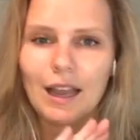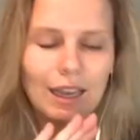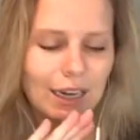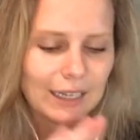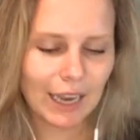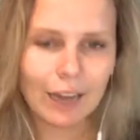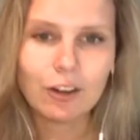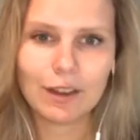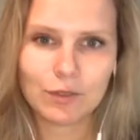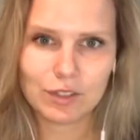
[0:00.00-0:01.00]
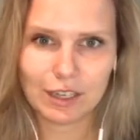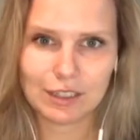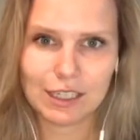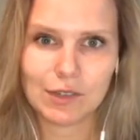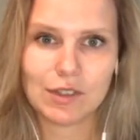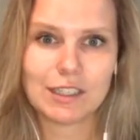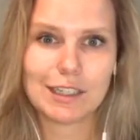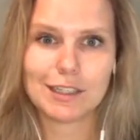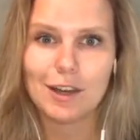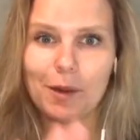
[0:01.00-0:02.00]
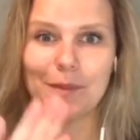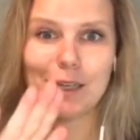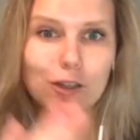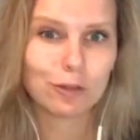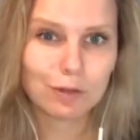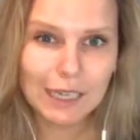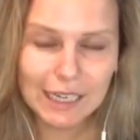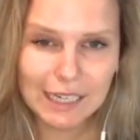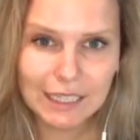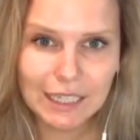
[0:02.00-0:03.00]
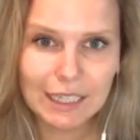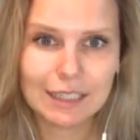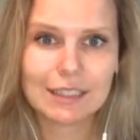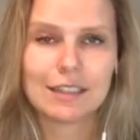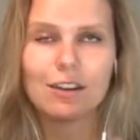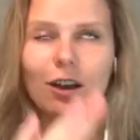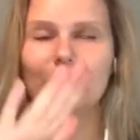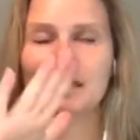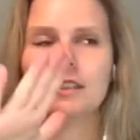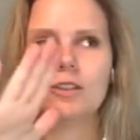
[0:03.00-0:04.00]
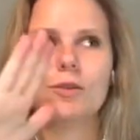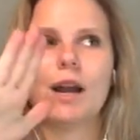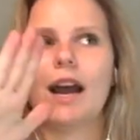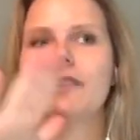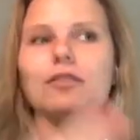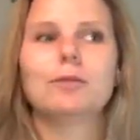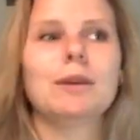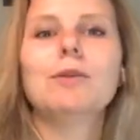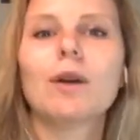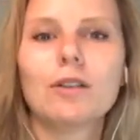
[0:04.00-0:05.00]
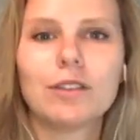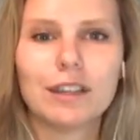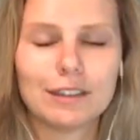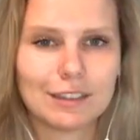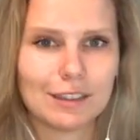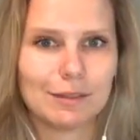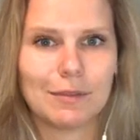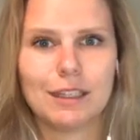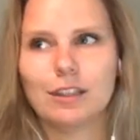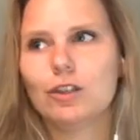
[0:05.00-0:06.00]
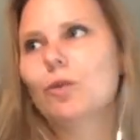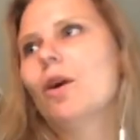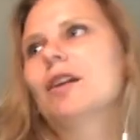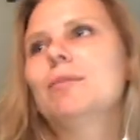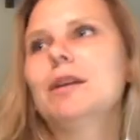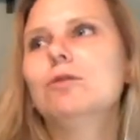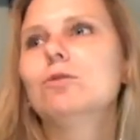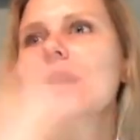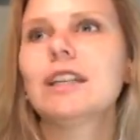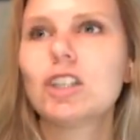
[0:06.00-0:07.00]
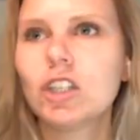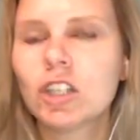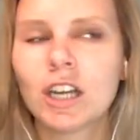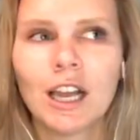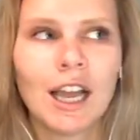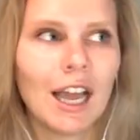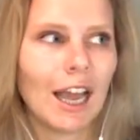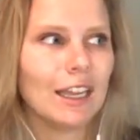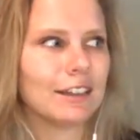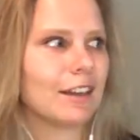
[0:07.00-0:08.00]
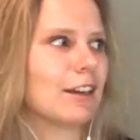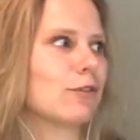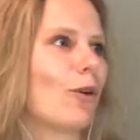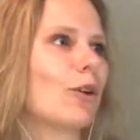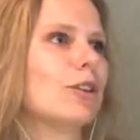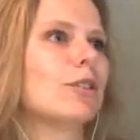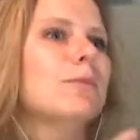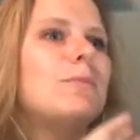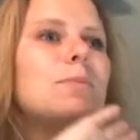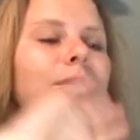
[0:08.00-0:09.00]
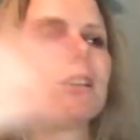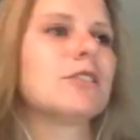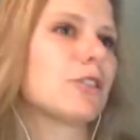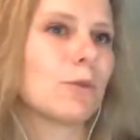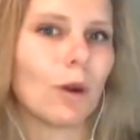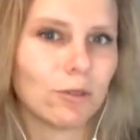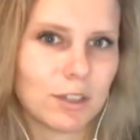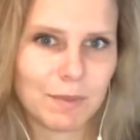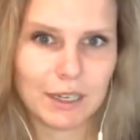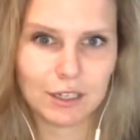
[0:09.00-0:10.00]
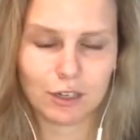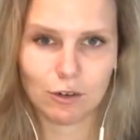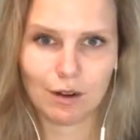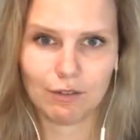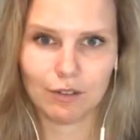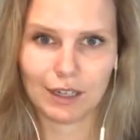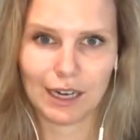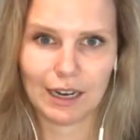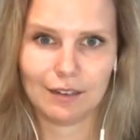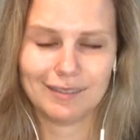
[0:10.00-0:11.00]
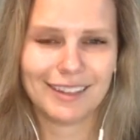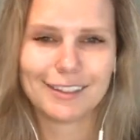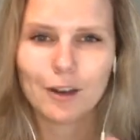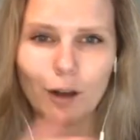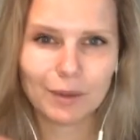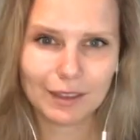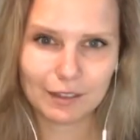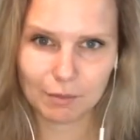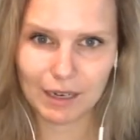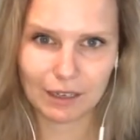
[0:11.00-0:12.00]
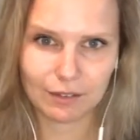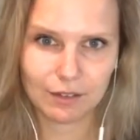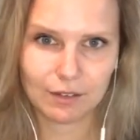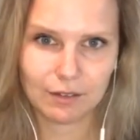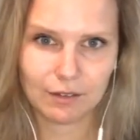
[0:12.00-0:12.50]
And I cannot emphasize enough, this does not mean greed. This does not mean you have to be wealthy. This doesn't mean that you want to be rich and therefore your sister won't speak to you ever again. That's not what this means.